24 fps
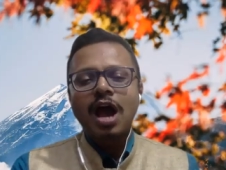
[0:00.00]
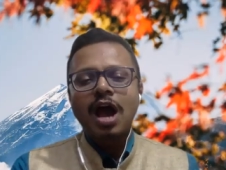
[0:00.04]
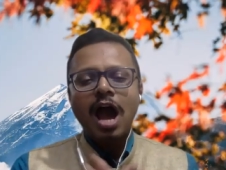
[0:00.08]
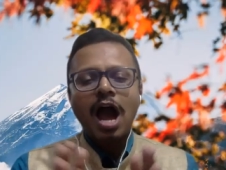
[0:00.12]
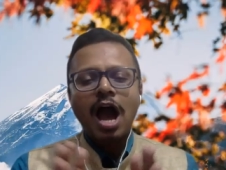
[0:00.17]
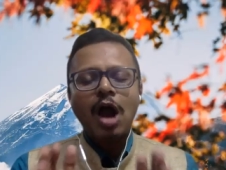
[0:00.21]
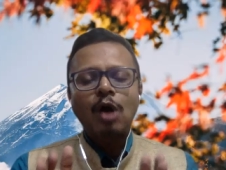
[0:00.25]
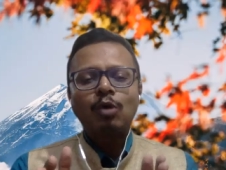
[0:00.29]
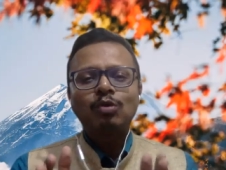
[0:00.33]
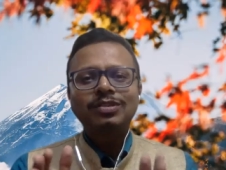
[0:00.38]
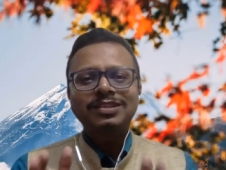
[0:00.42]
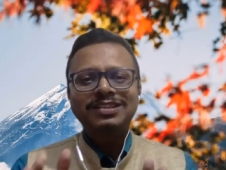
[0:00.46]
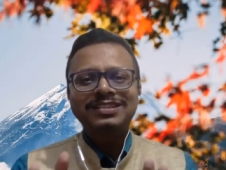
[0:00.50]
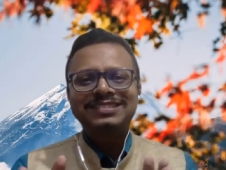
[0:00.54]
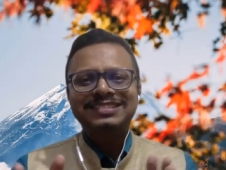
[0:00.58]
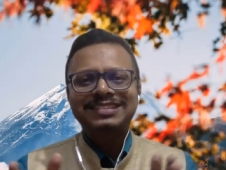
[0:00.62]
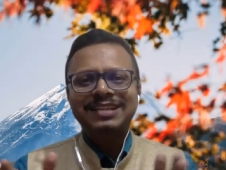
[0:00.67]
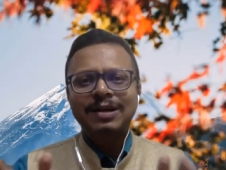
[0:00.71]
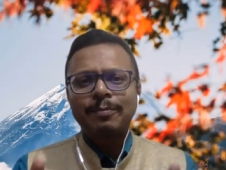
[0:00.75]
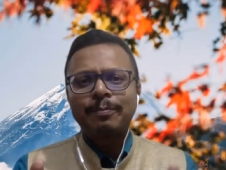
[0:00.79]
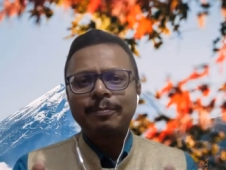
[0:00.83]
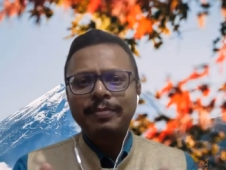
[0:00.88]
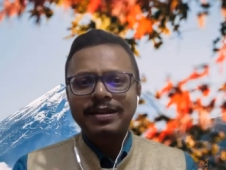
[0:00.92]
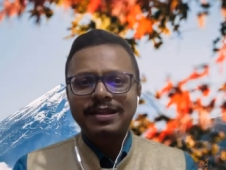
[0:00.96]
how these
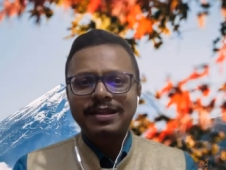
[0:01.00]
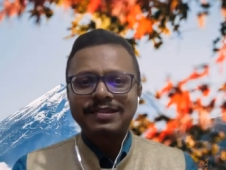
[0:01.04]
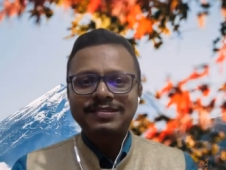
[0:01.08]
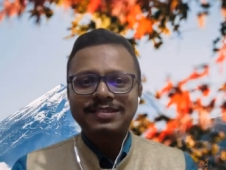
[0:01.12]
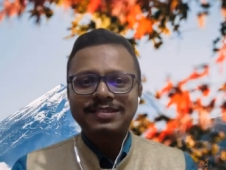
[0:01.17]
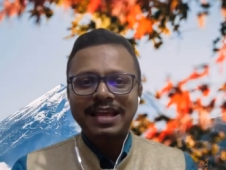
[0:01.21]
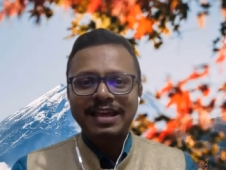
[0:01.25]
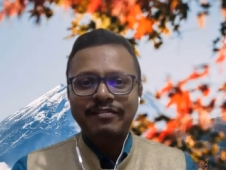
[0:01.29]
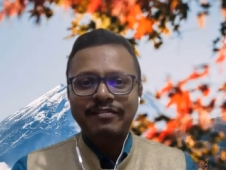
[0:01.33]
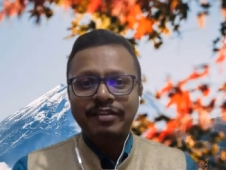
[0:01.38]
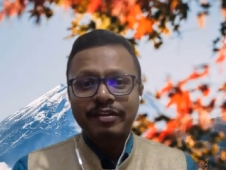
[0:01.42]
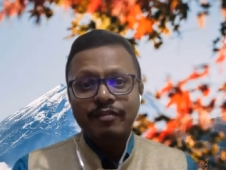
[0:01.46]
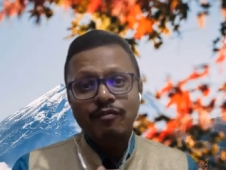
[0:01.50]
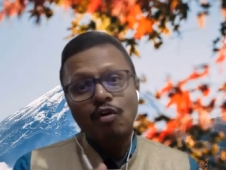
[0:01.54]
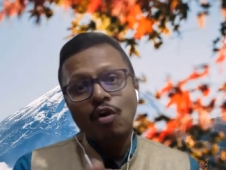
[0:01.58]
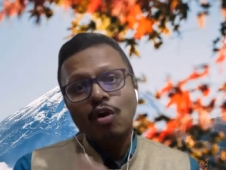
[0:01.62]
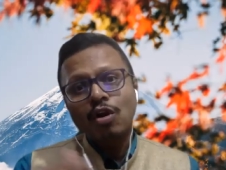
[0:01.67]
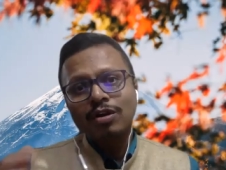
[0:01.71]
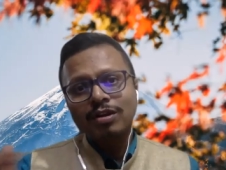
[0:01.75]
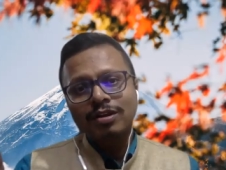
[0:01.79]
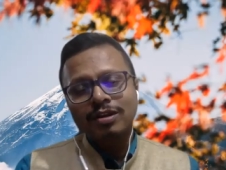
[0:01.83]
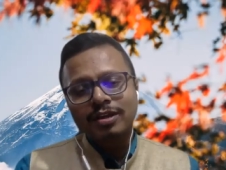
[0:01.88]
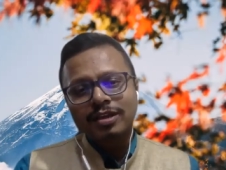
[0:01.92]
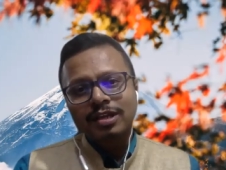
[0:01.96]
companies have
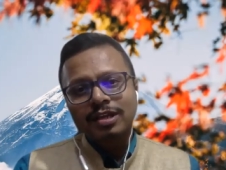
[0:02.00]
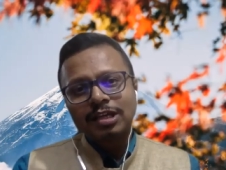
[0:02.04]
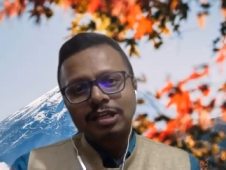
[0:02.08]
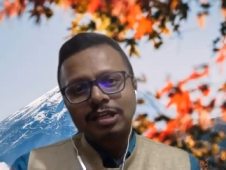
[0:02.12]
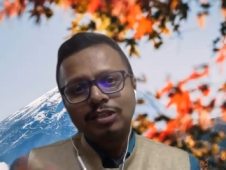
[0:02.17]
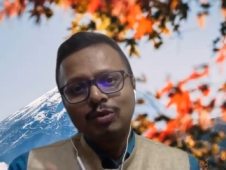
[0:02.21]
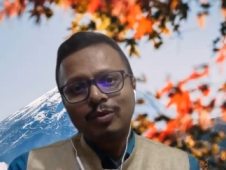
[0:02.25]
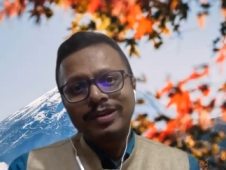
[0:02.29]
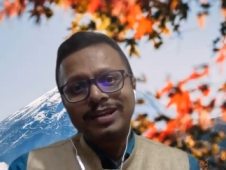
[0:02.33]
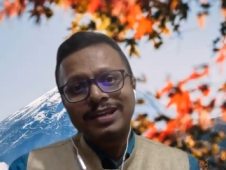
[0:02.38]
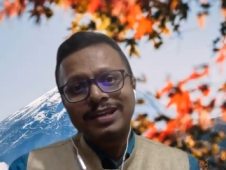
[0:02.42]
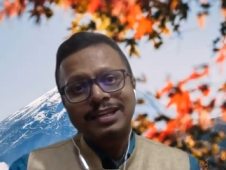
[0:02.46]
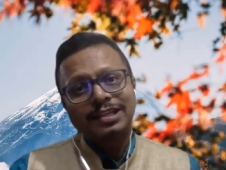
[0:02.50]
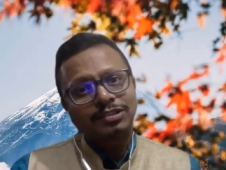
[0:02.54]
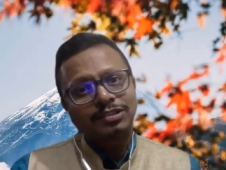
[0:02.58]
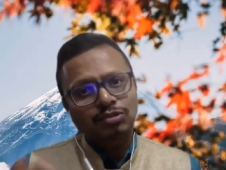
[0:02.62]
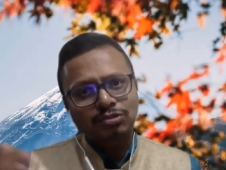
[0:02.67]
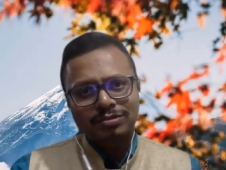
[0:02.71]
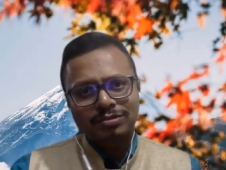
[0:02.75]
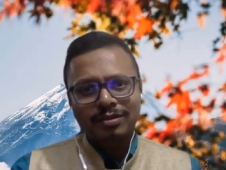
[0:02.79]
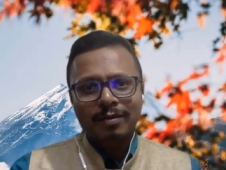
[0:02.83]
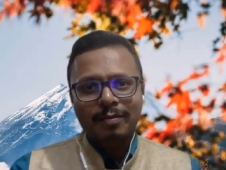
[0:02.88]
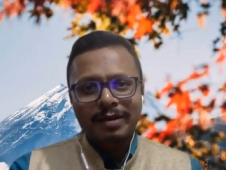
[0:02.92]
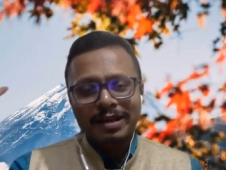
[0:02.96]
evolved during
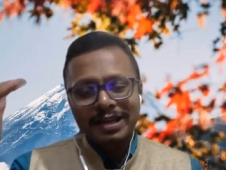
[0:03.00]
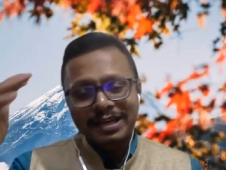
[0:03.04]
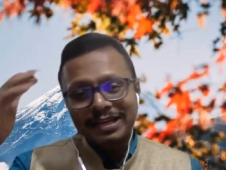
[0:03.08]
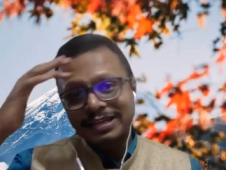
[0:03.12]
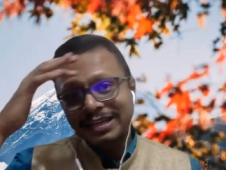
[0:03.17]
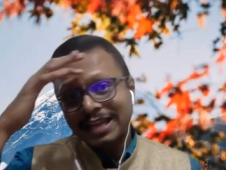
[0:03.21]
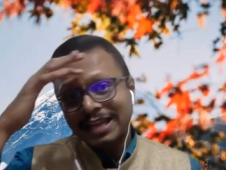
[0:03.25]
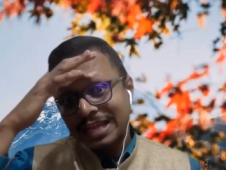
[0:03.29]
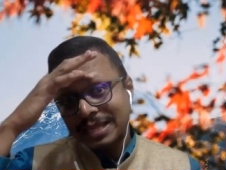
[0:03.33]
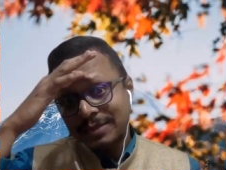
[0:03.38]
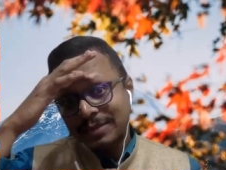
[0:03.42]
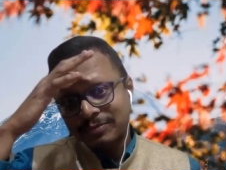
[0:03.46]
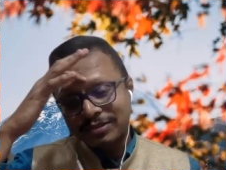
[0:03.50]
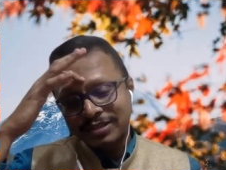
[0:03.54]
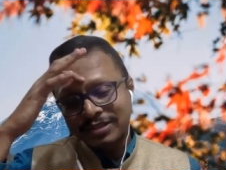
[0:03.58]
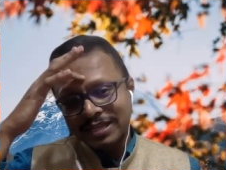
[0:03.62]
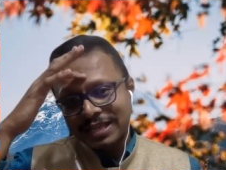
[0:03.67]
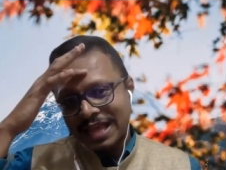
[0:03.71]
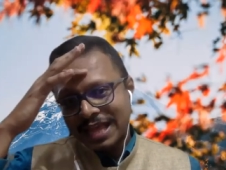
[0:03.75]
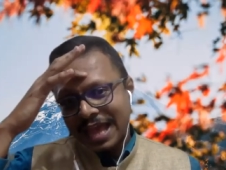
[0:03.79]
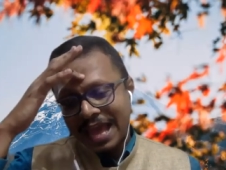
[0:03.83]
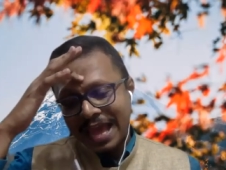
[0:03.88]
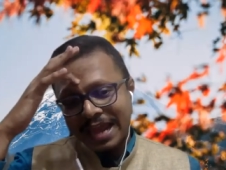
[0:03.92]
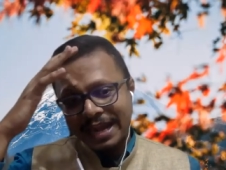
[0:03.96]
these troubling times
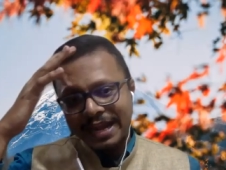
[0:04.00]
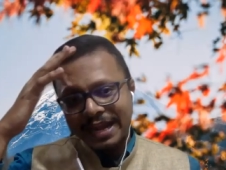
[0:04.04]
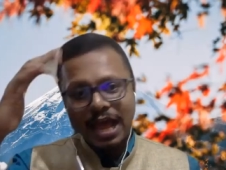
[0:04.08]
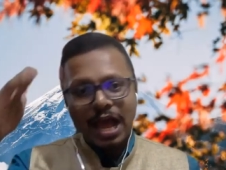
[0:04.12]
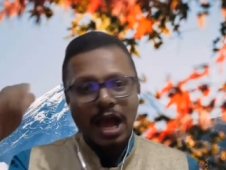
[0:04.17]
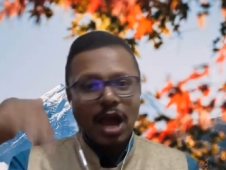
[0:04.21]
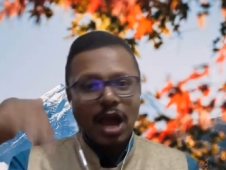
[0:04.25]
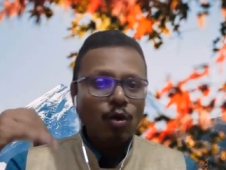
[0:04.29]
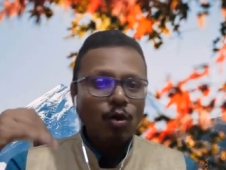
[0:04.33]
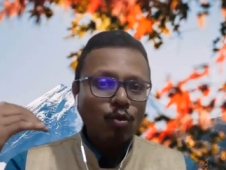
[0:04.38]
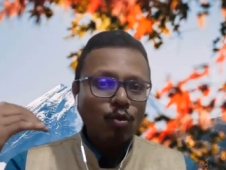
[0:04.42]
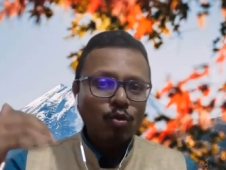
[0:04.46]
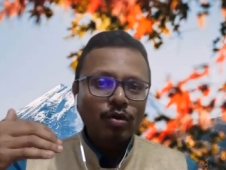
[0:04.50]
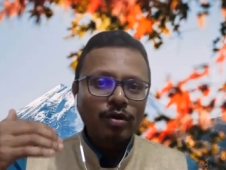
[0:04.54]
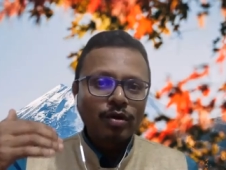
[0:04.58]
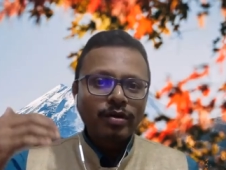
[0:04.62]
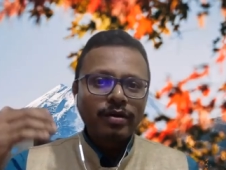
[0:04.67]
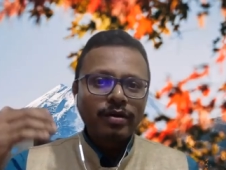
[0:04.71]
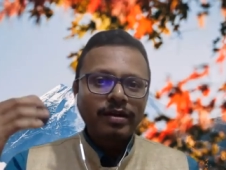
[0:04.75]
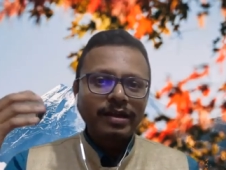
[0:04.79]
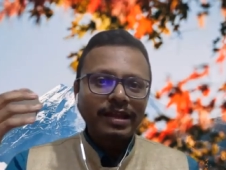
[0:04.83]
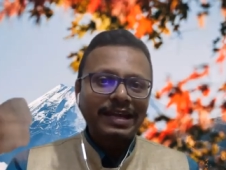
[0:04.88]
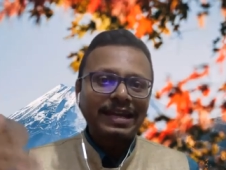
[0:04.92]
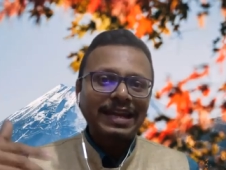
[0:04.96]
and how
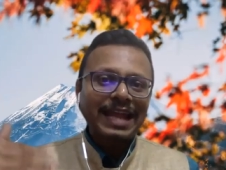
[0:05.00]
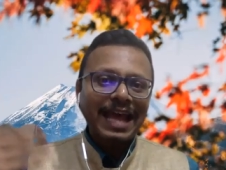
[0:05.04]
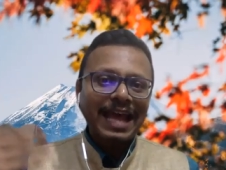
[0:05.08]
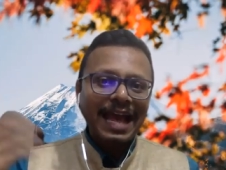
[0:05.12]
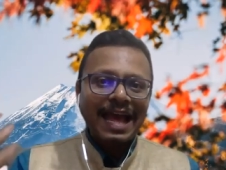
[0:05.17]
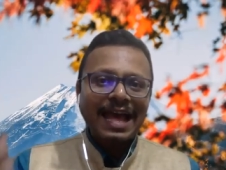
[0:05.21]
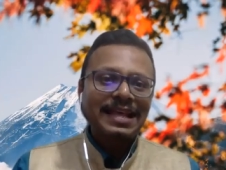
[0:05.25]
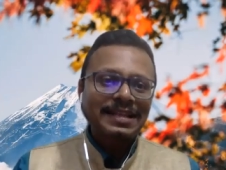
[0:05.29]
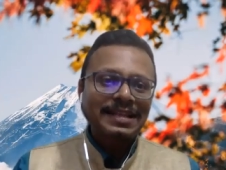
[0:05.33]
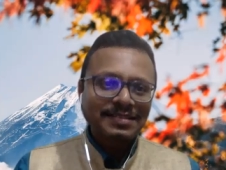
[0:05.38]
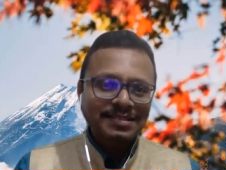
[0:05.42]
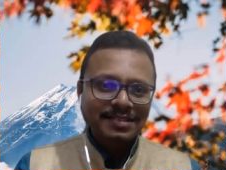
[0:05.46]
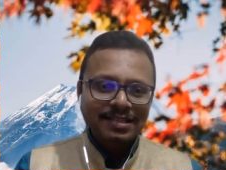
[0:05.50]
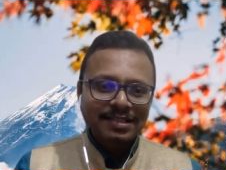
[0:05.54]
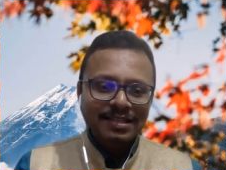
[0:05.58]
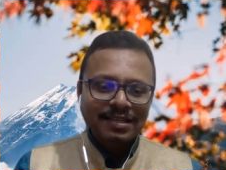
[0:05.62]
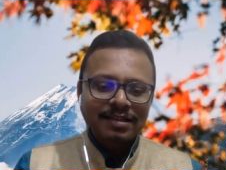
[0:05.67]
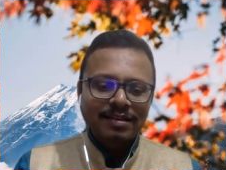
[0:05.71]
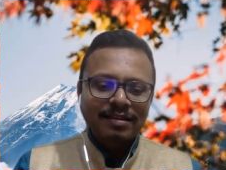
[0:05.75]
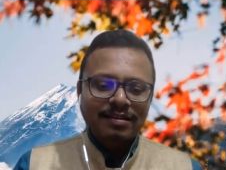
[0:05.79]
it has